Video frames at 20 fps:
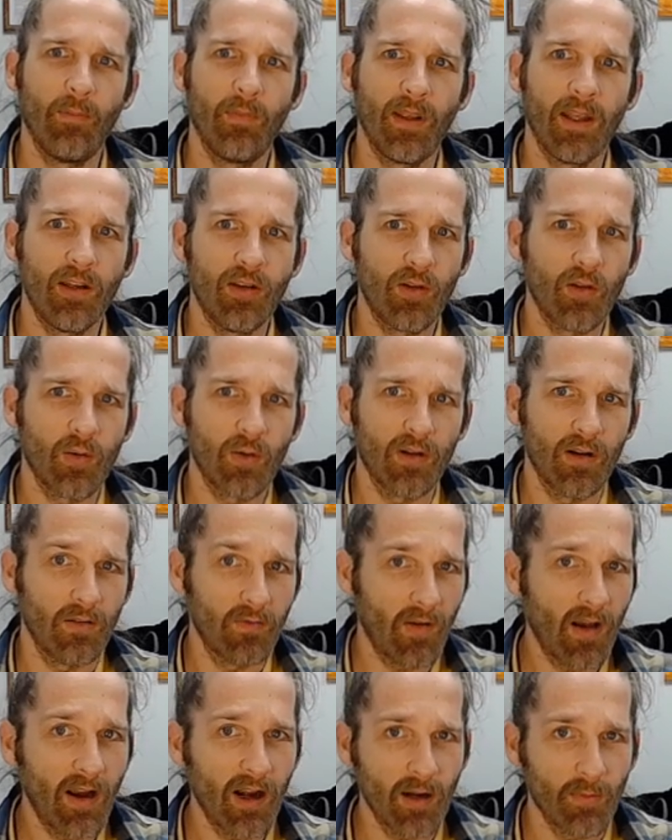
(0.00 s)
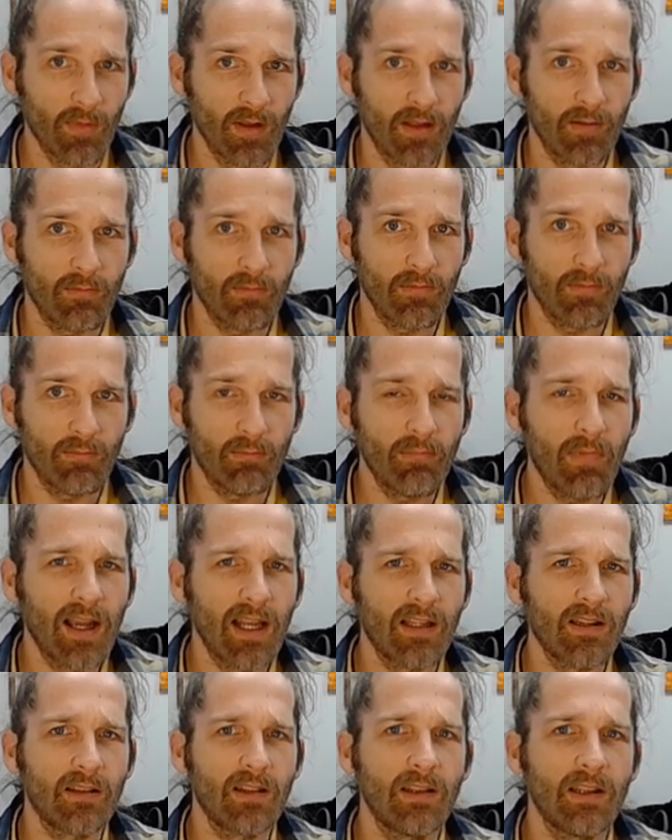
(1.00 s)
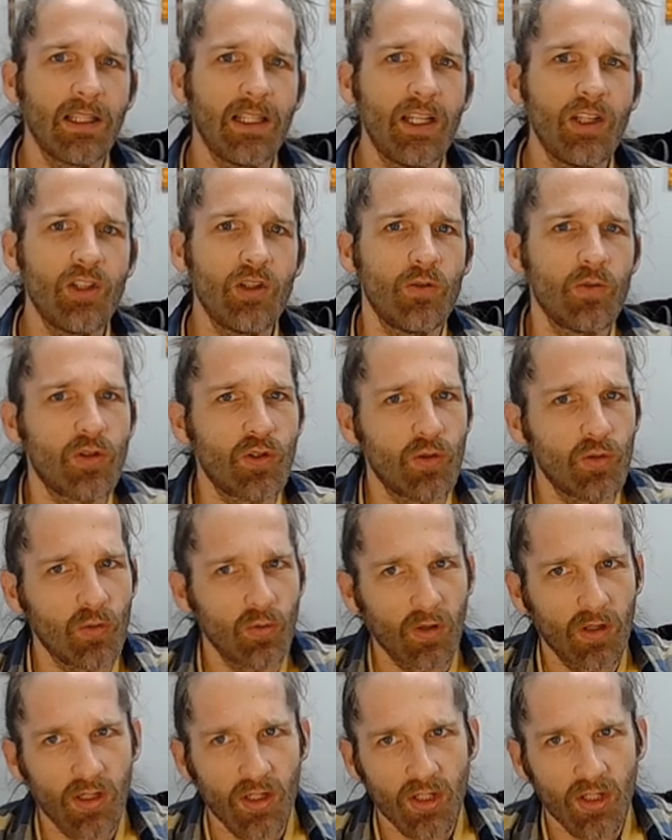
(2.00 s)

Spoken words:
in your environment might lead you to